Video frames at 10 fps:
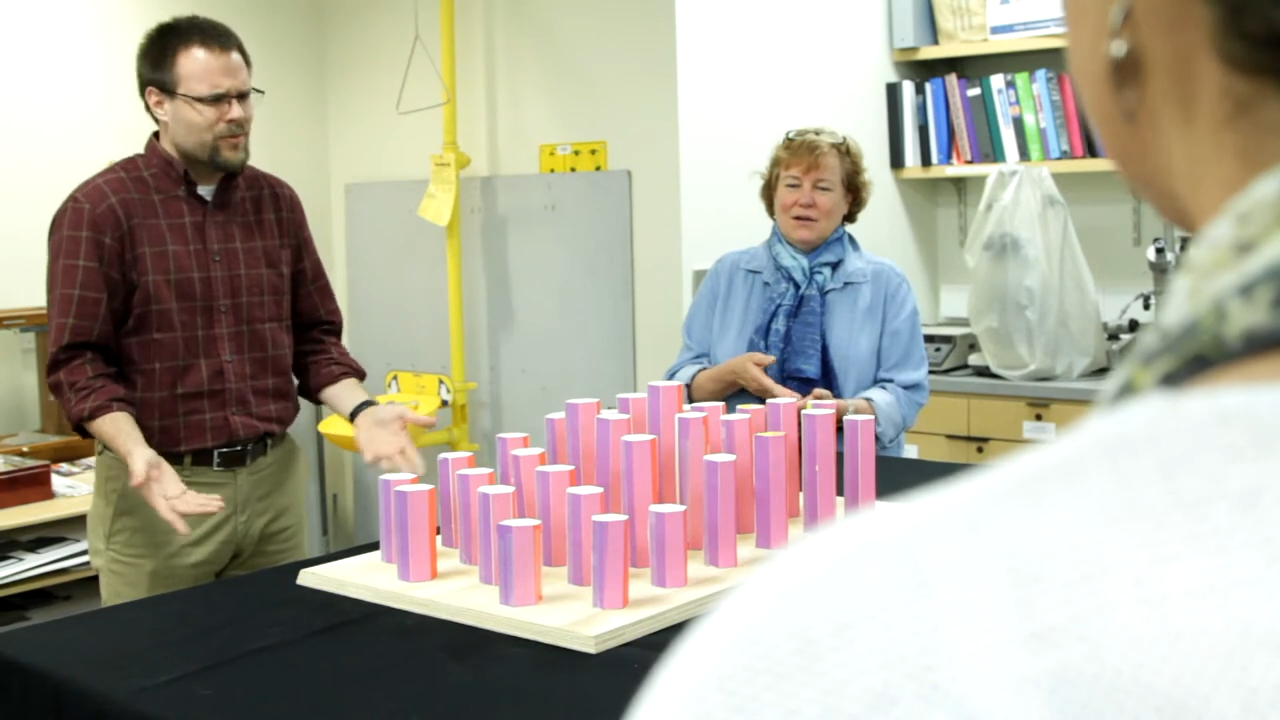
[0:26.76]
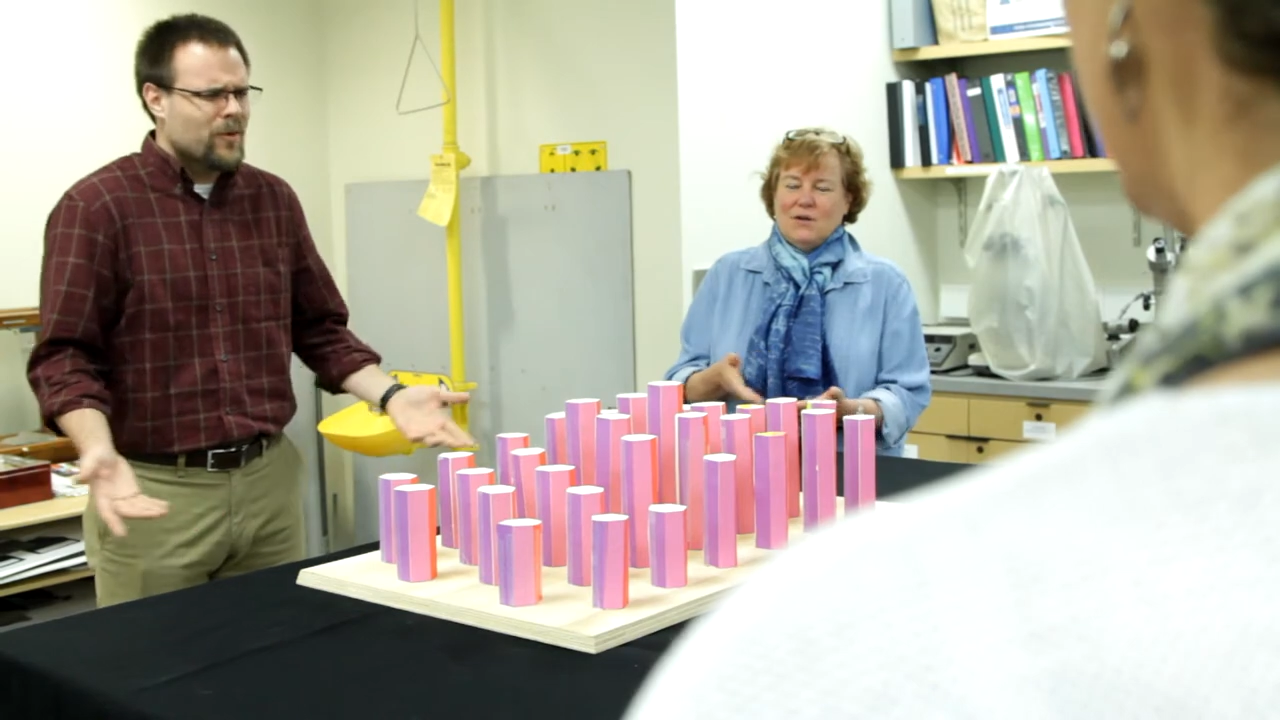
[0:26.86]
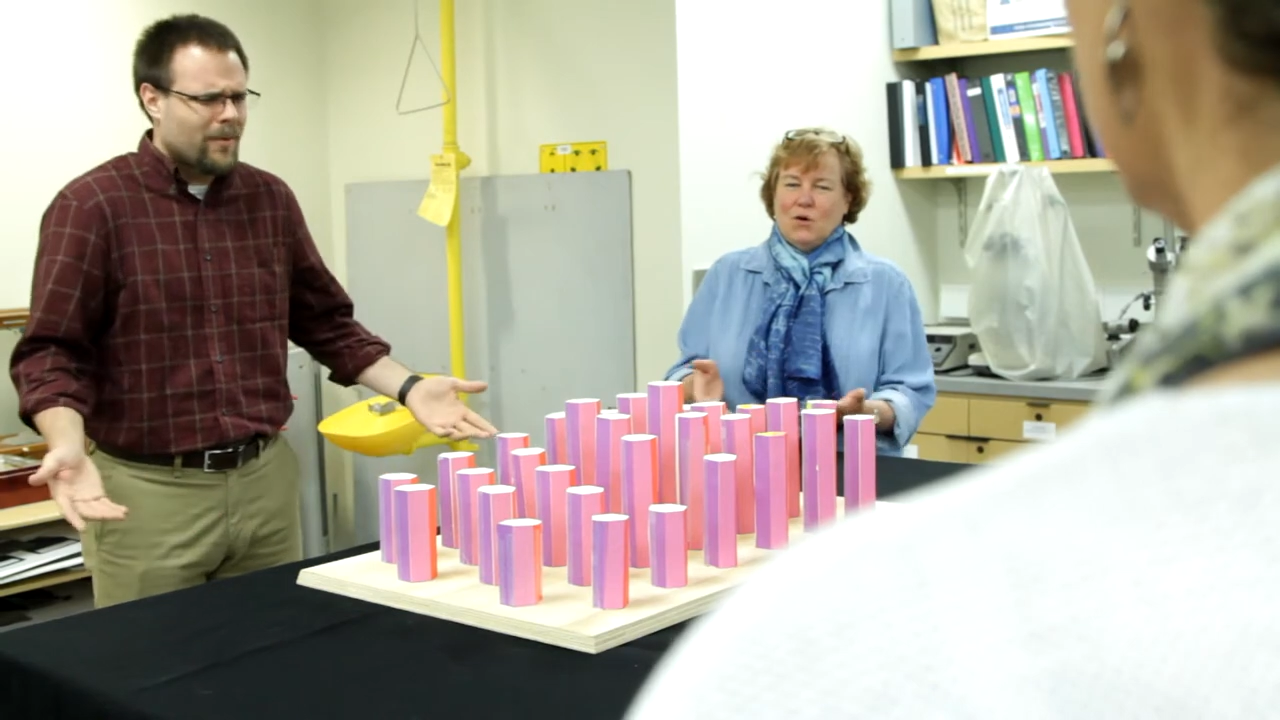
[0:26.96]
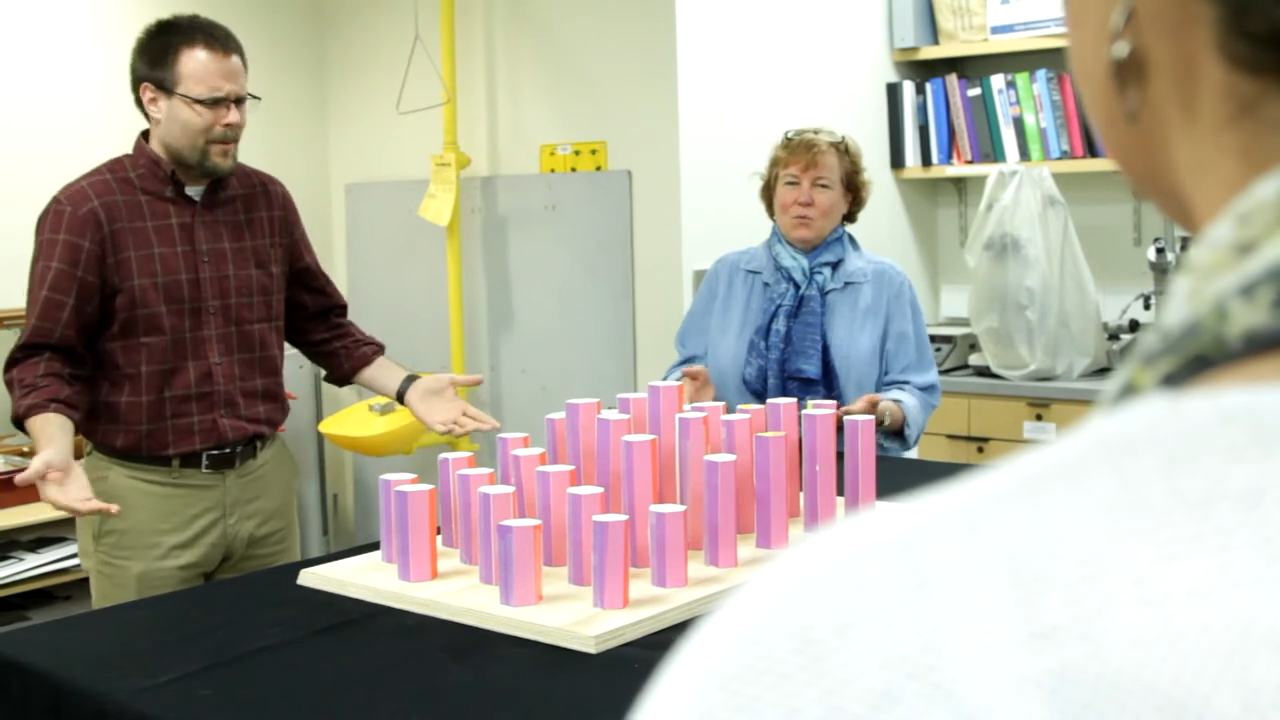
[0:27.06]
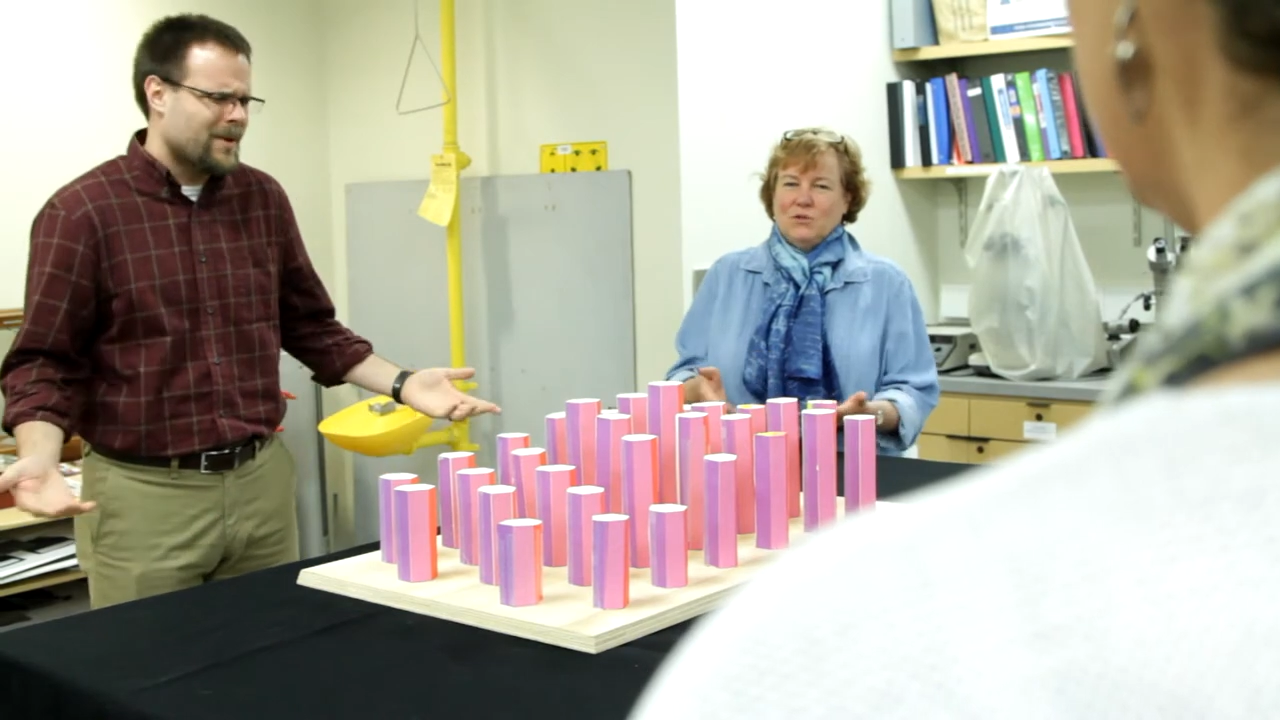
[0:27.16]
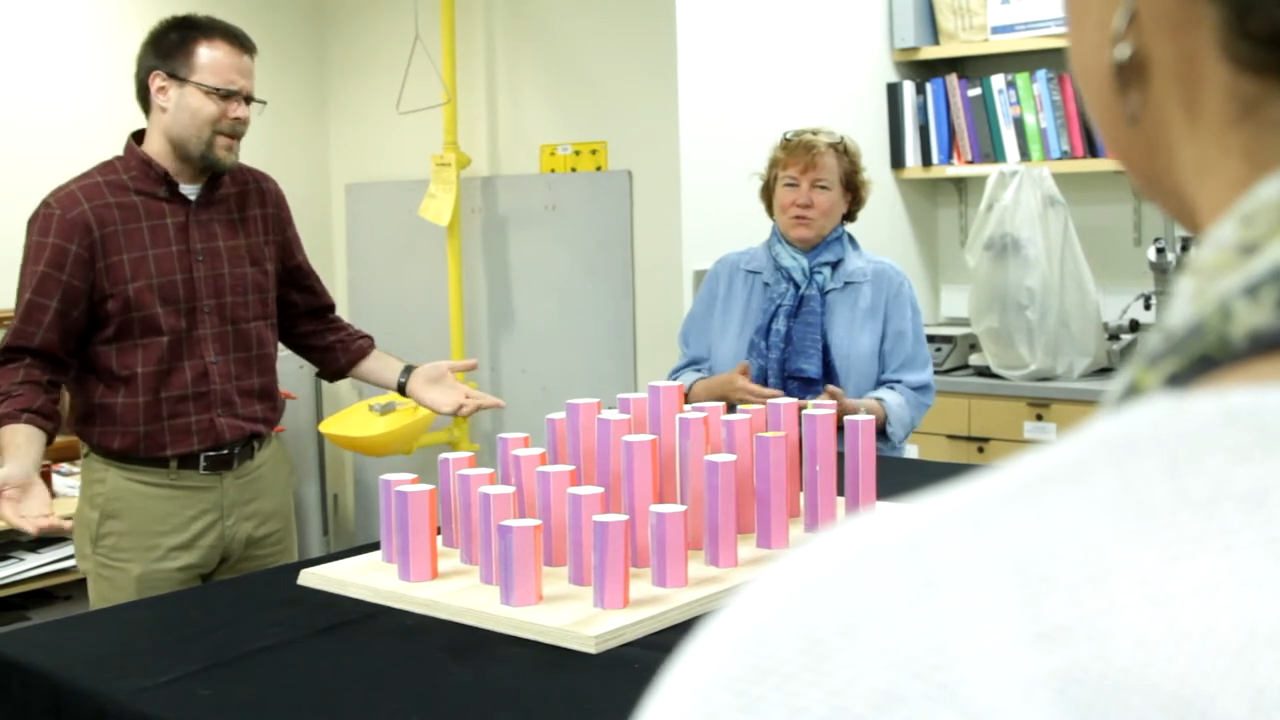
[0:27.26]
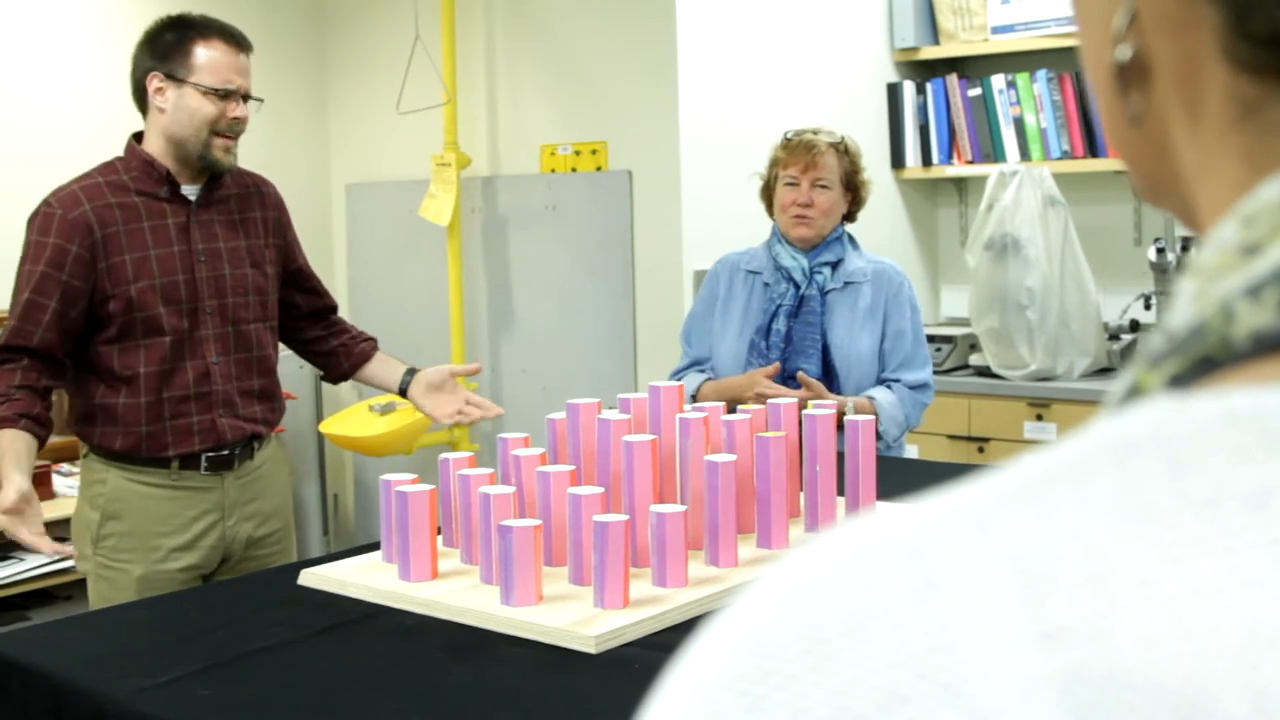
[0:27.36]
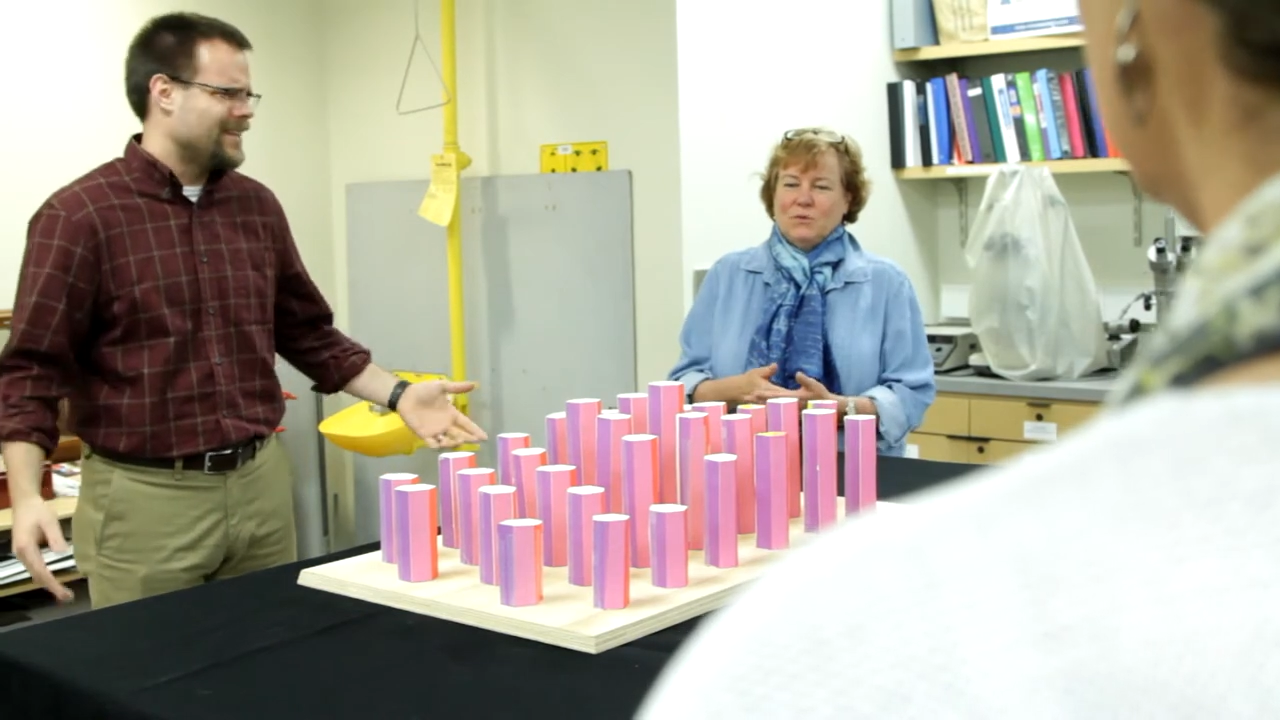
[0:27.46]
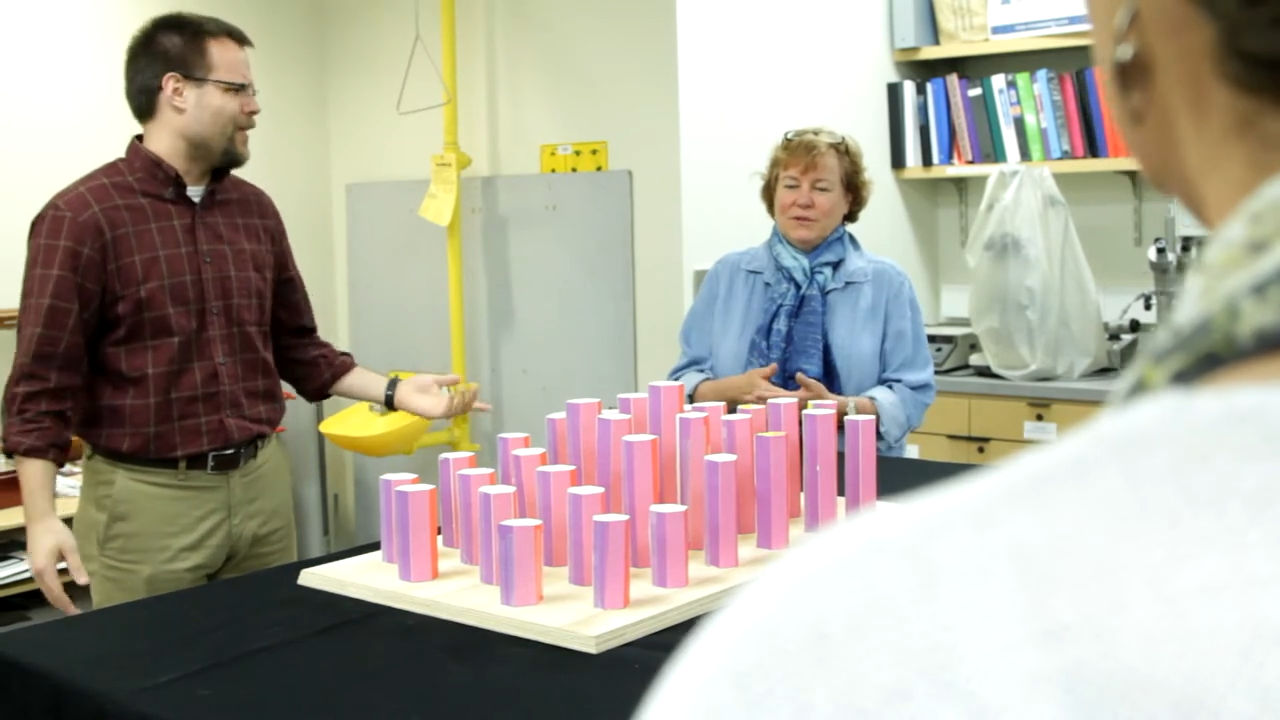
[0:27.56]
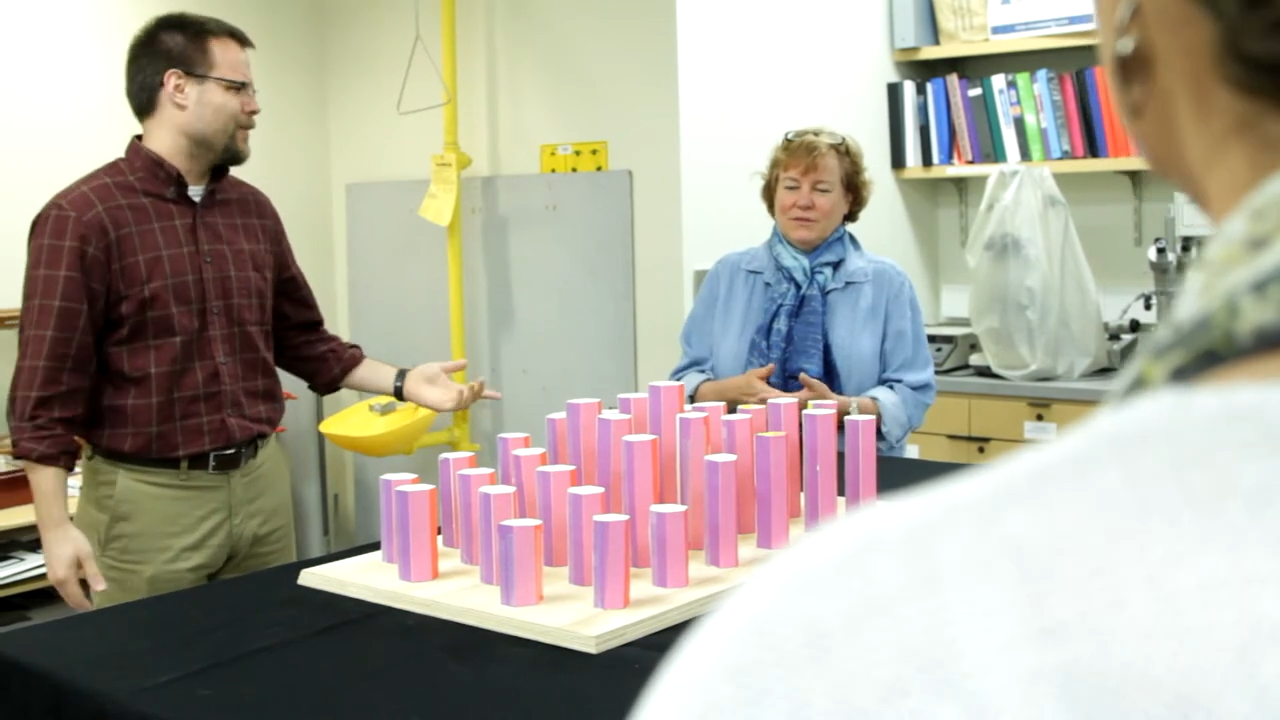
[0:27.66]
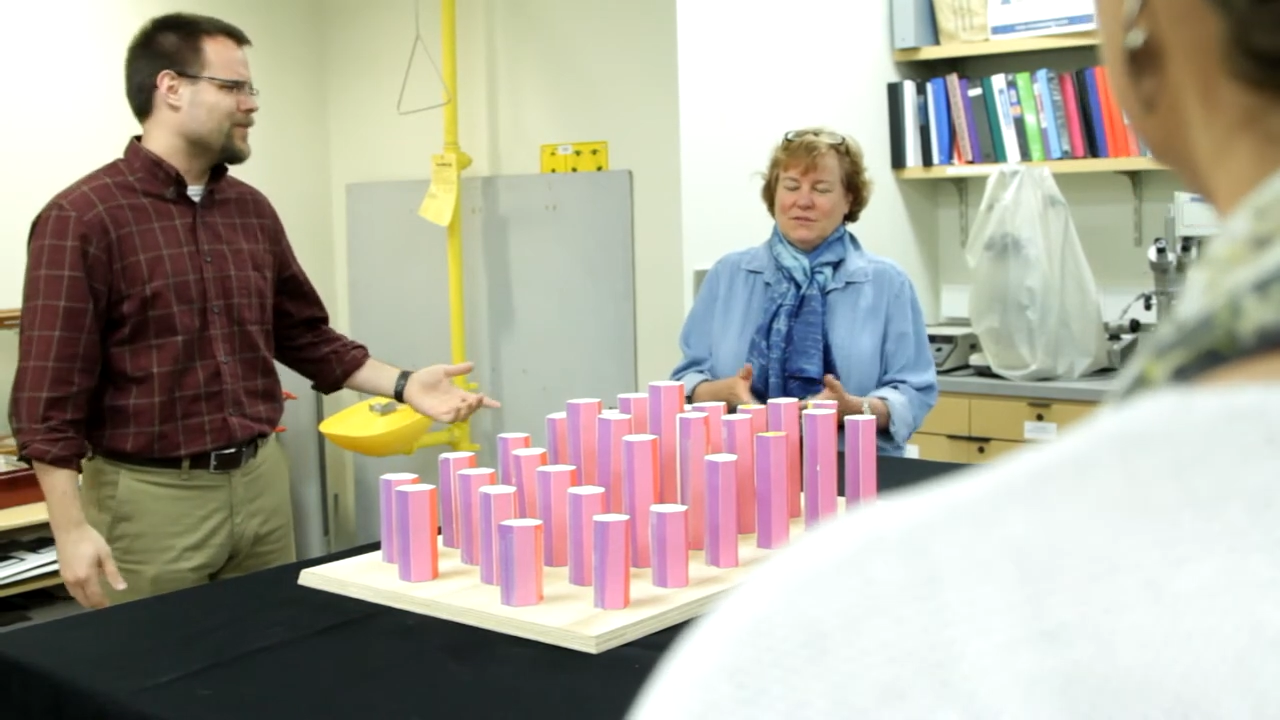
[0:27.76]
pink, people.